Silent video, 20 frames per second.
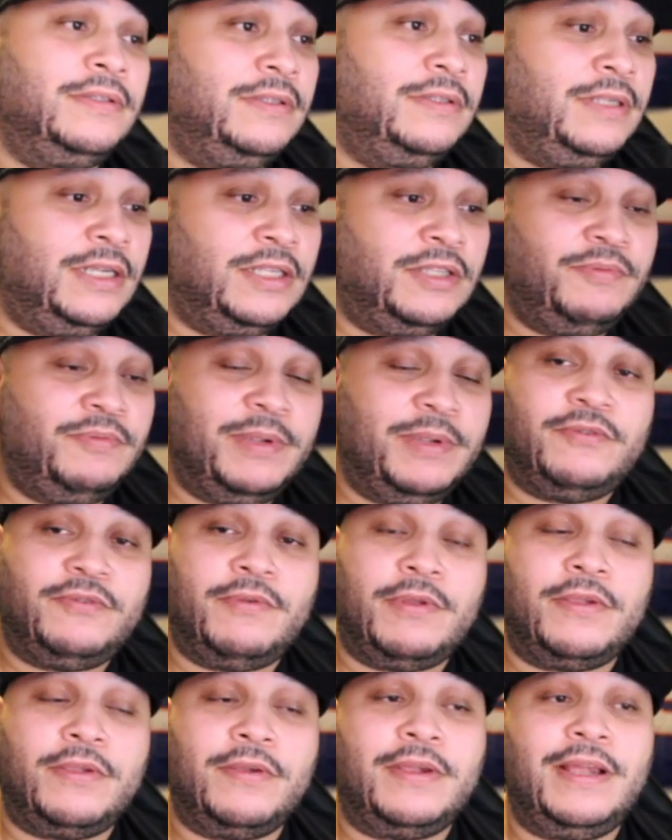touch base
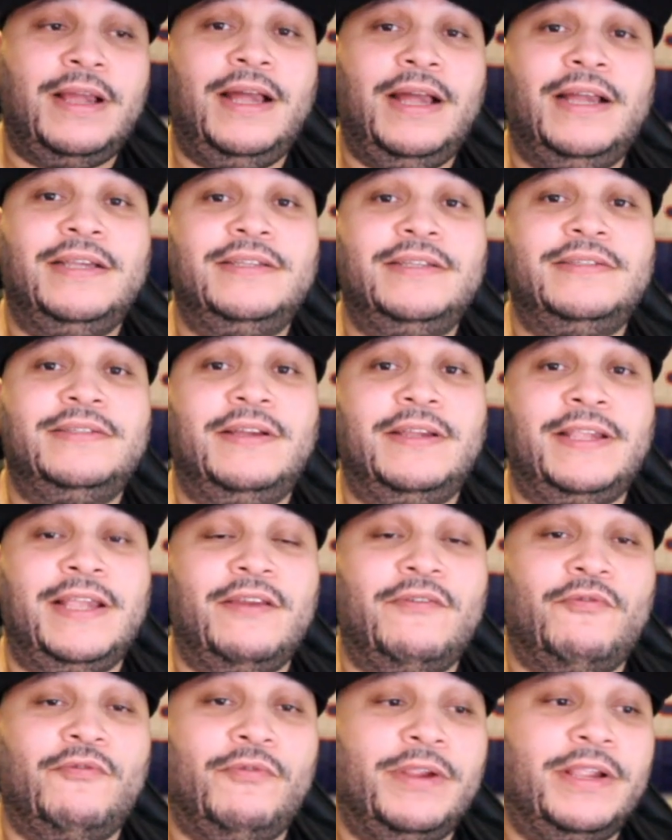with you guys
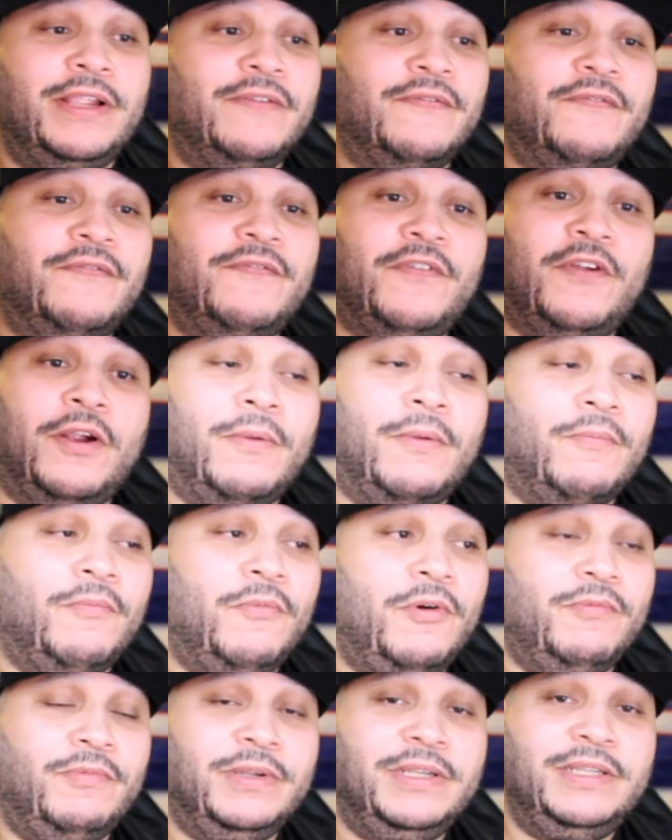again, reconfirm
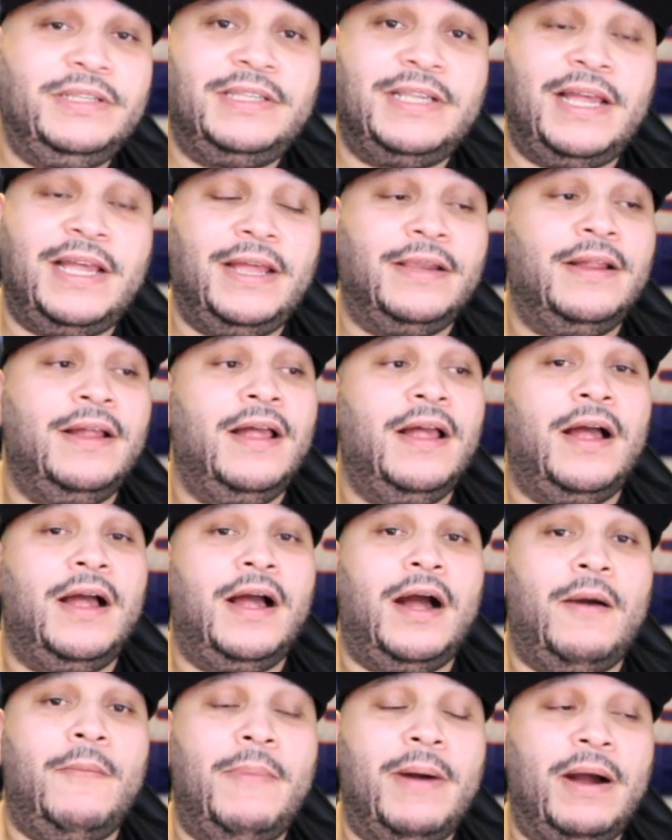what we said
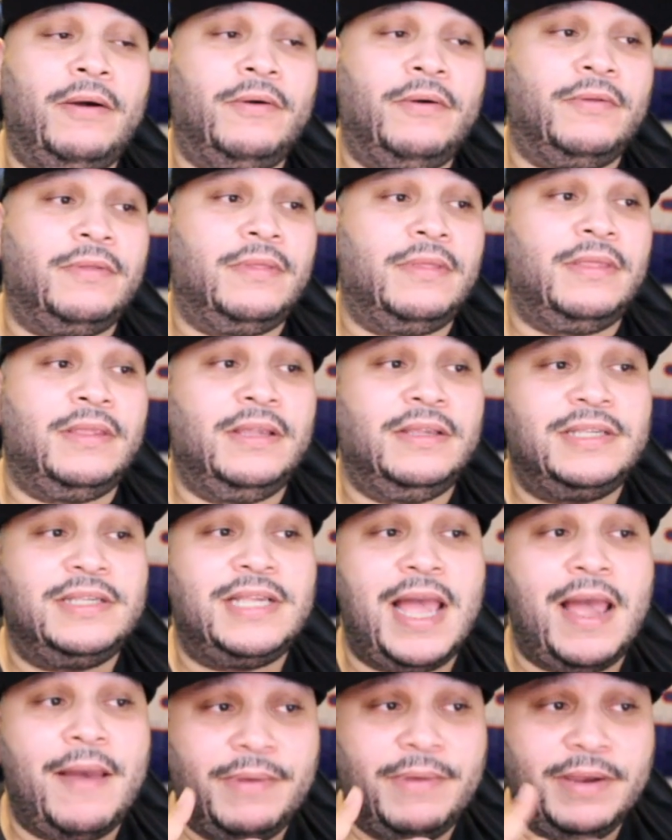about this
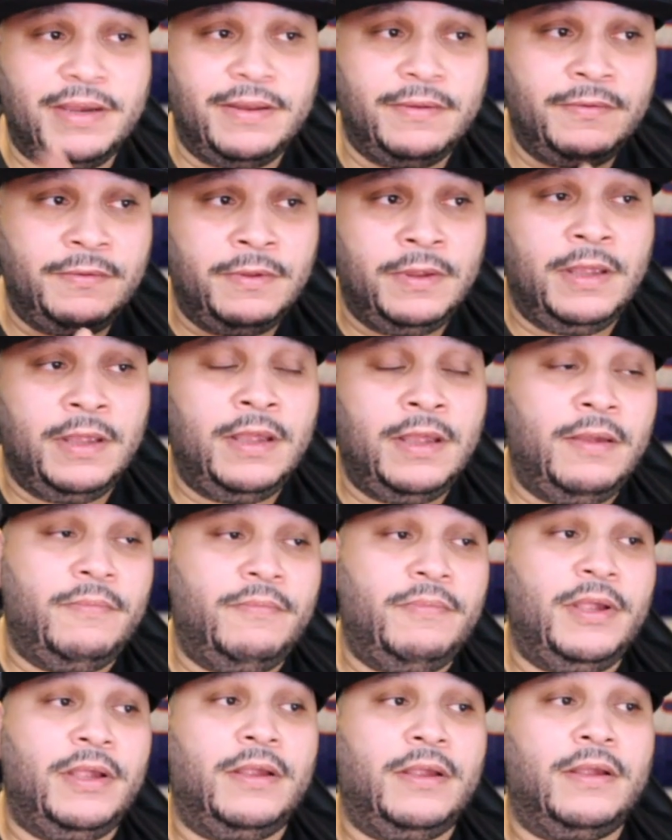cabinet
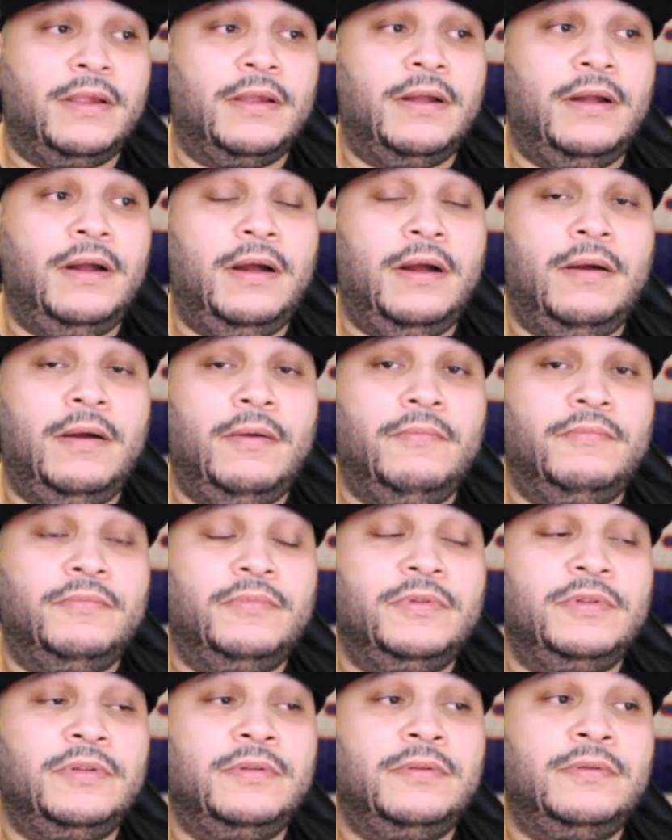being
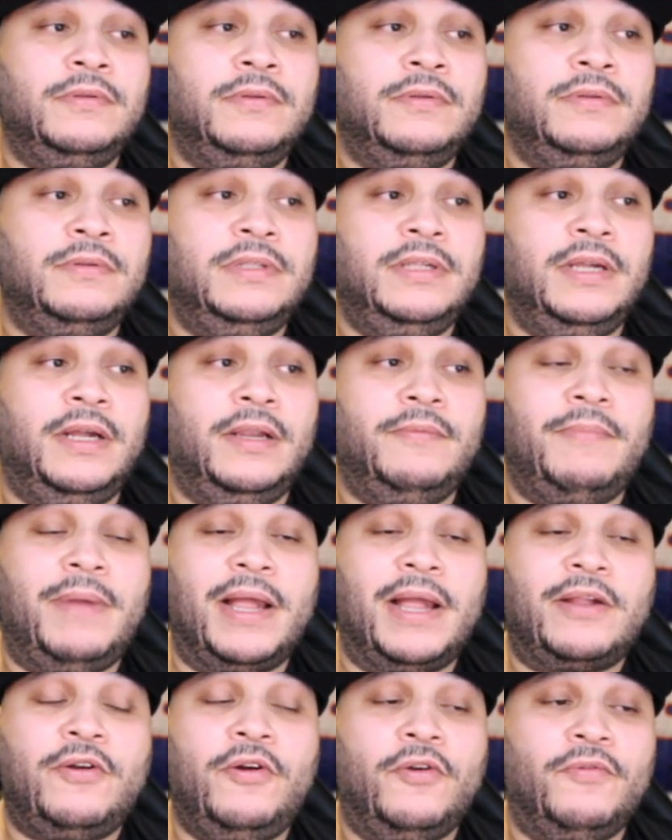done
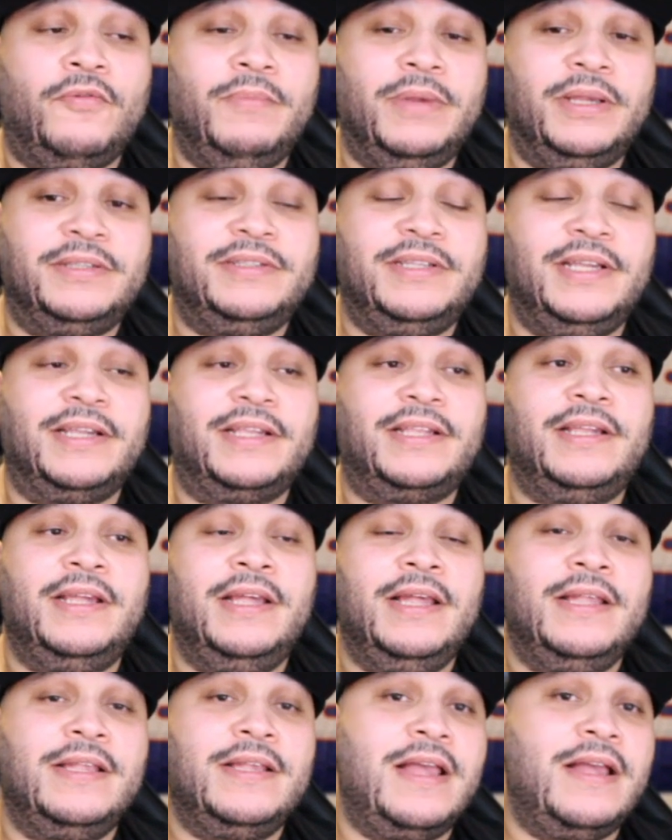by Code Mystic.
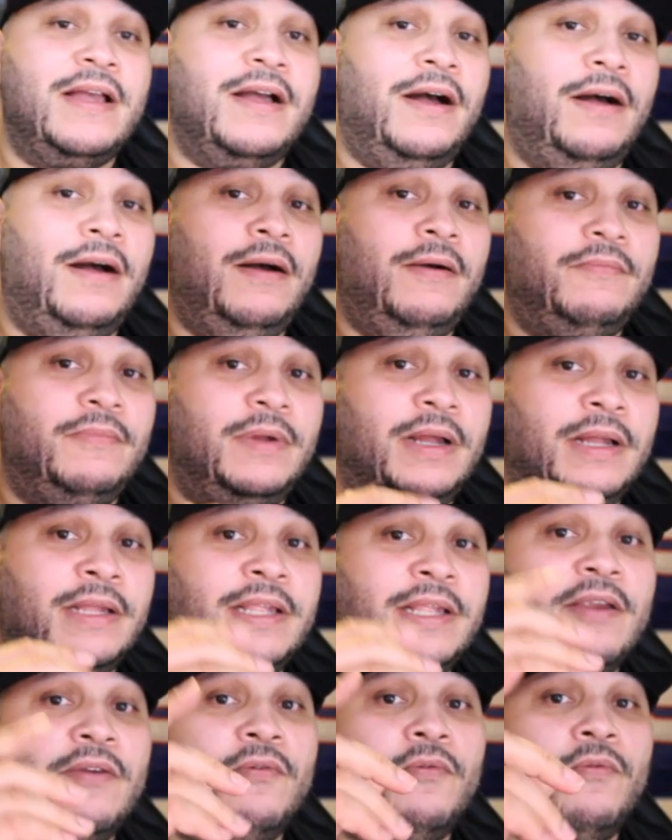
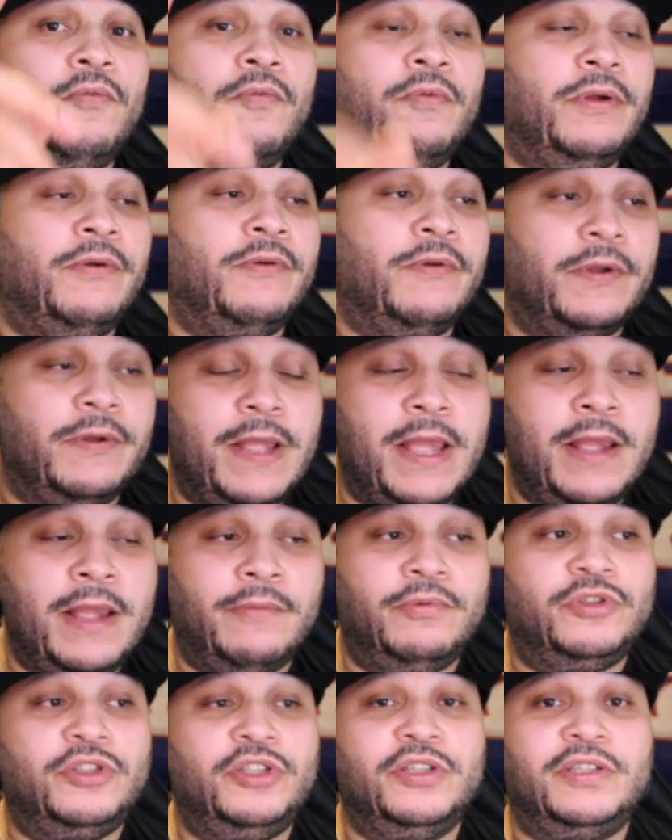Again, we were
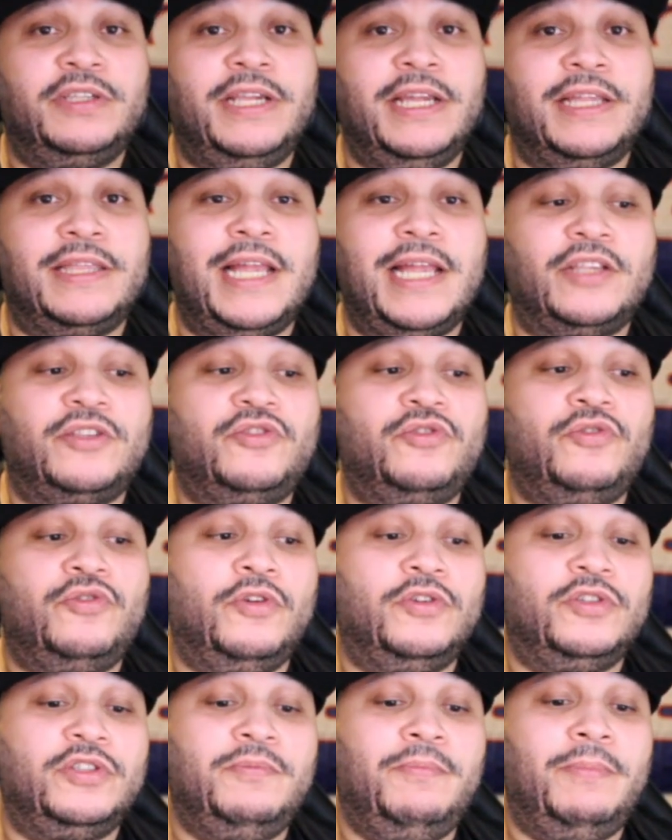able to get that
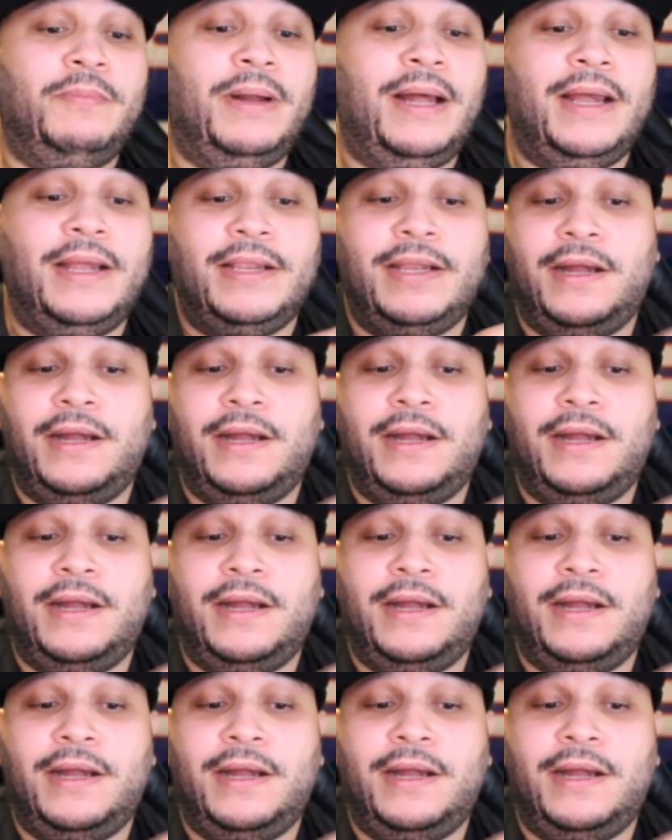source by